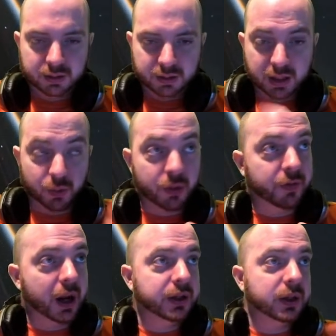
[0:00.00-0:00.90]
Thanks for all the
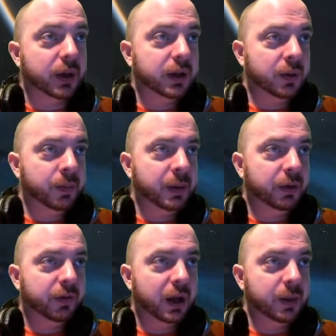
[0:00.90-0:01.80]
follows as well. There's a lot of people
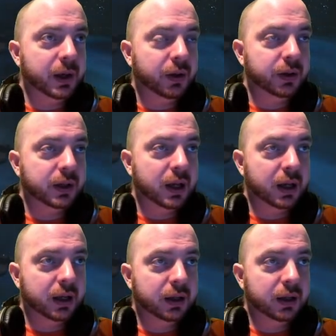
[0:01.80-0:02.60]
following me on